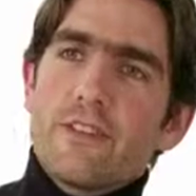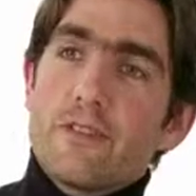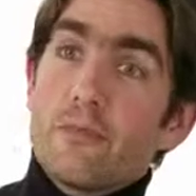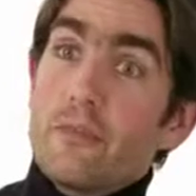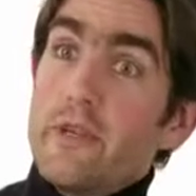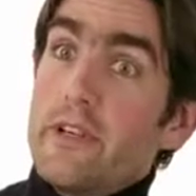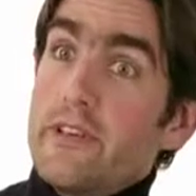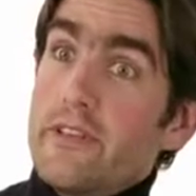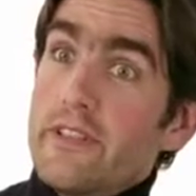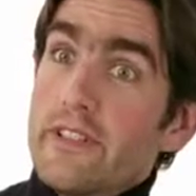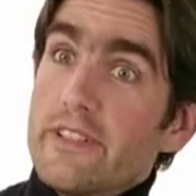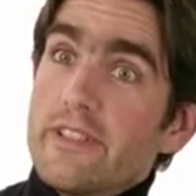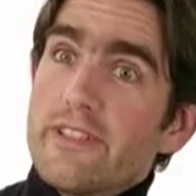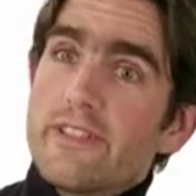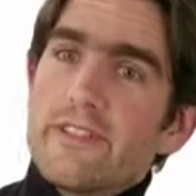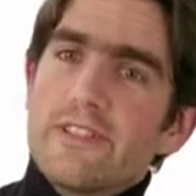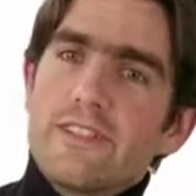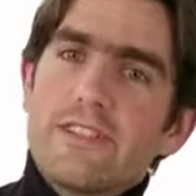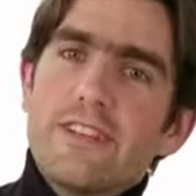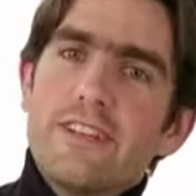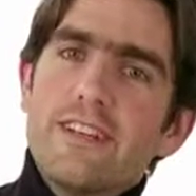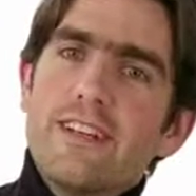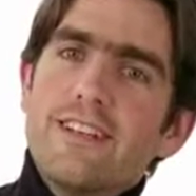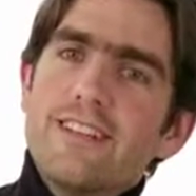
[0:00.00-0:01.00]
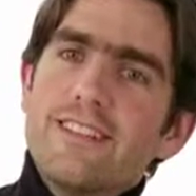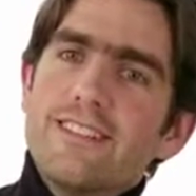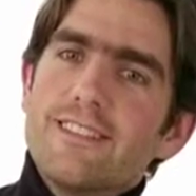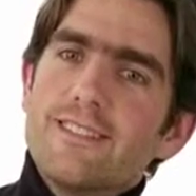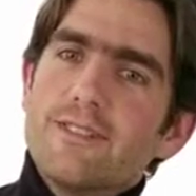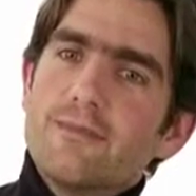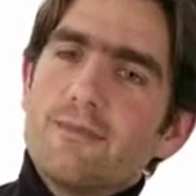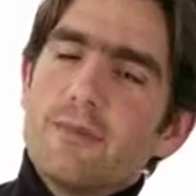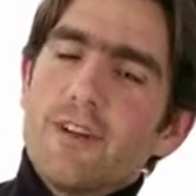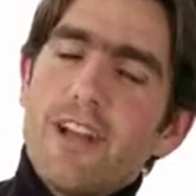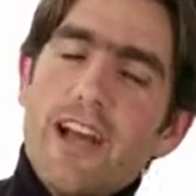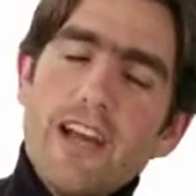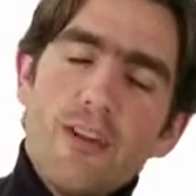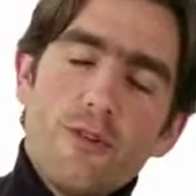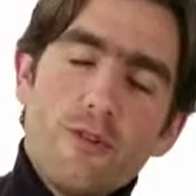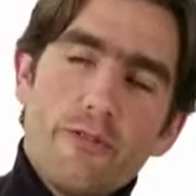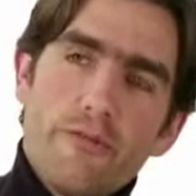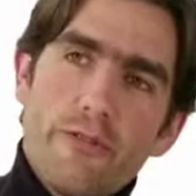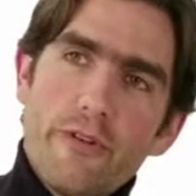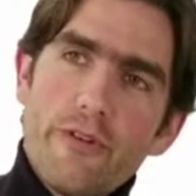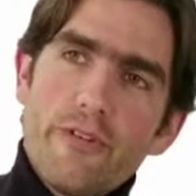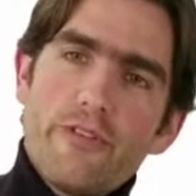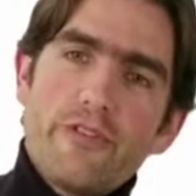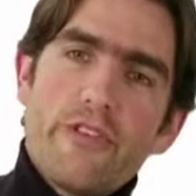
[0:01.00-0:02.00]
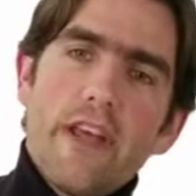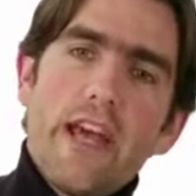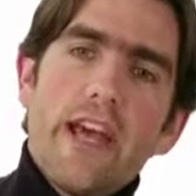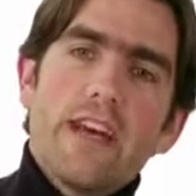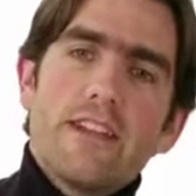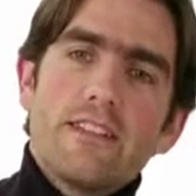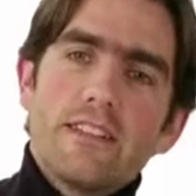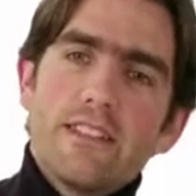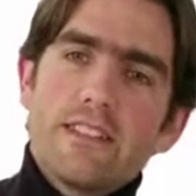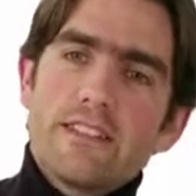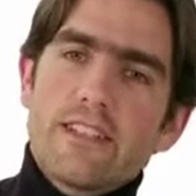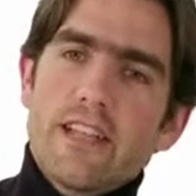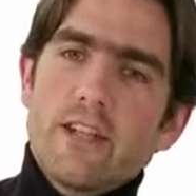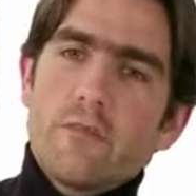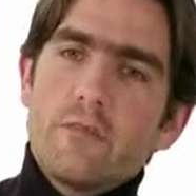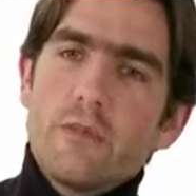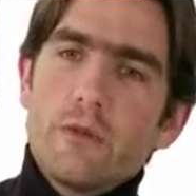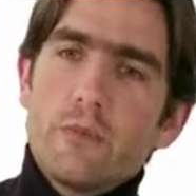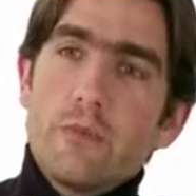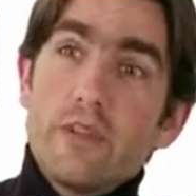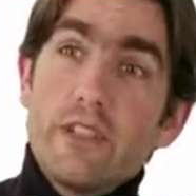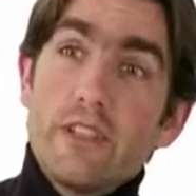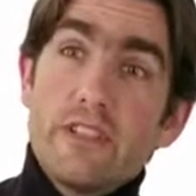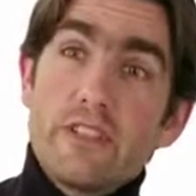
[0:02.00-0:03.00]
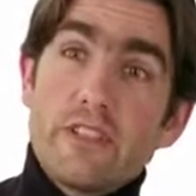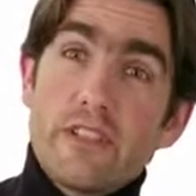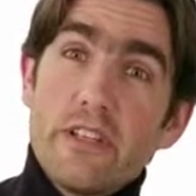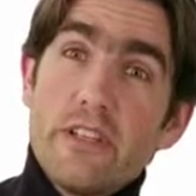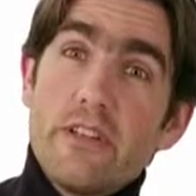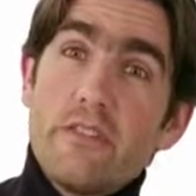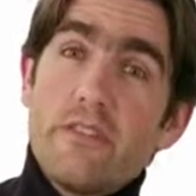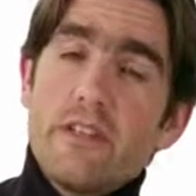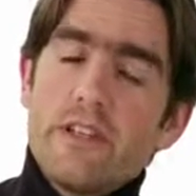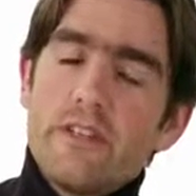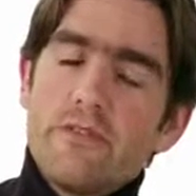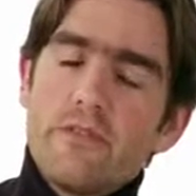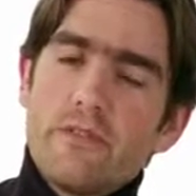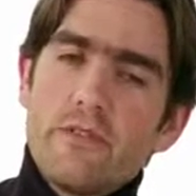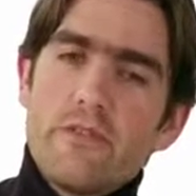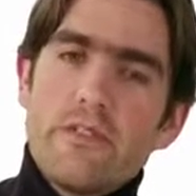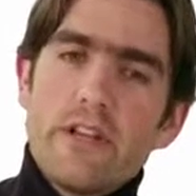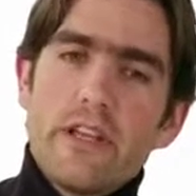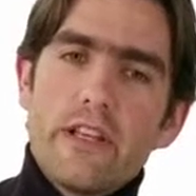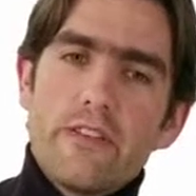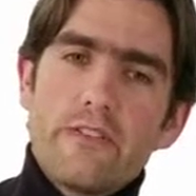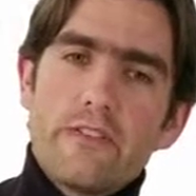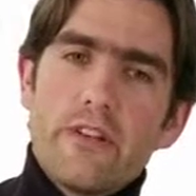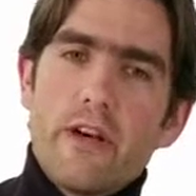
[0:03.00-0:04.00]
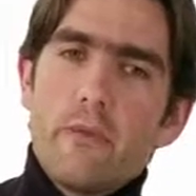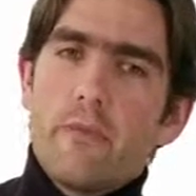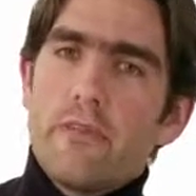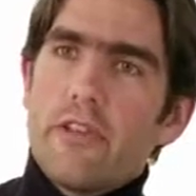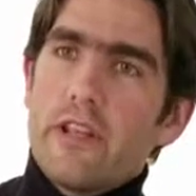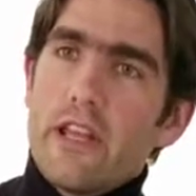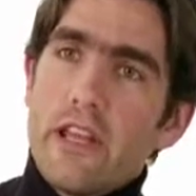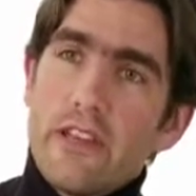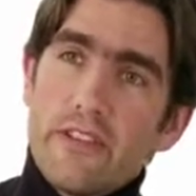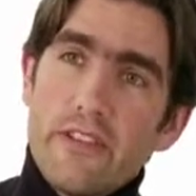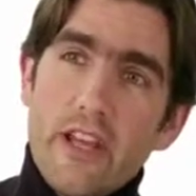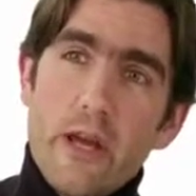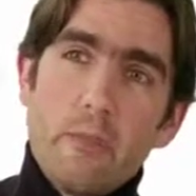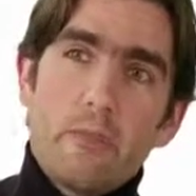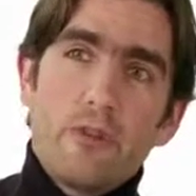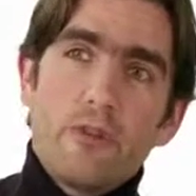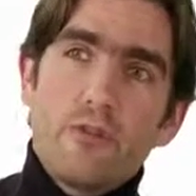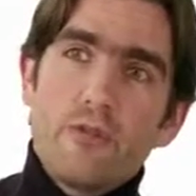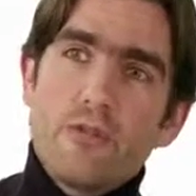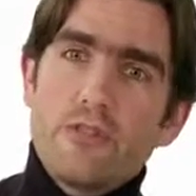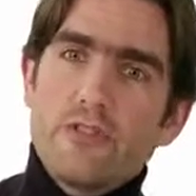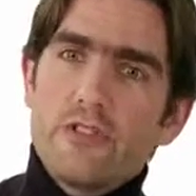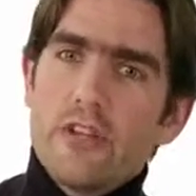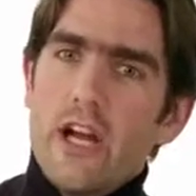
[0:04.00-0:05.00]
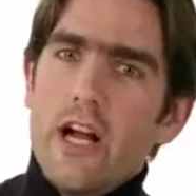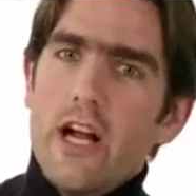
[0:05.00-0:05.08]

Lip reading: to experience. But I know firsthand it can be pretty scary if you think something has happened to your